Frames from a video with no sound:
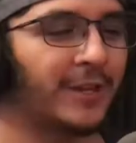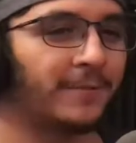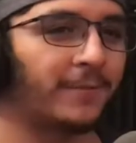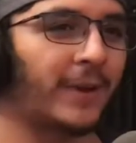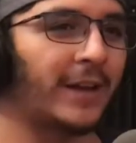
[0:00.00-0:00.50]
like
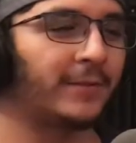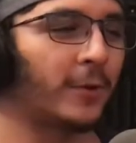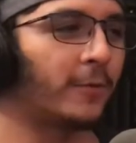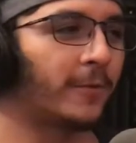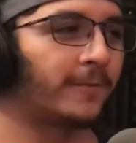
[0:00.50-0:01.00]

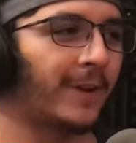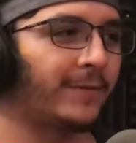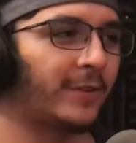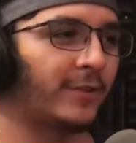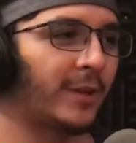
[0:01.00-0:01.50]
over
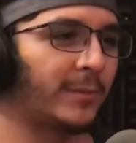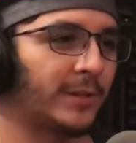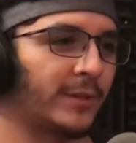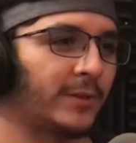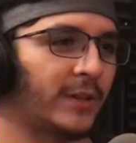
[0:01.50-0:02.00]
500
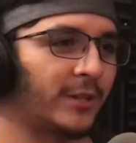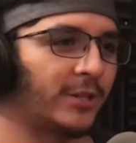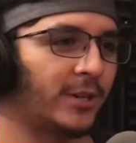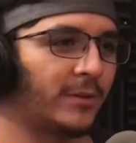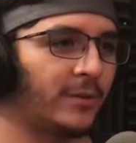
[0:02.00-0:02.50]
episodes of that show.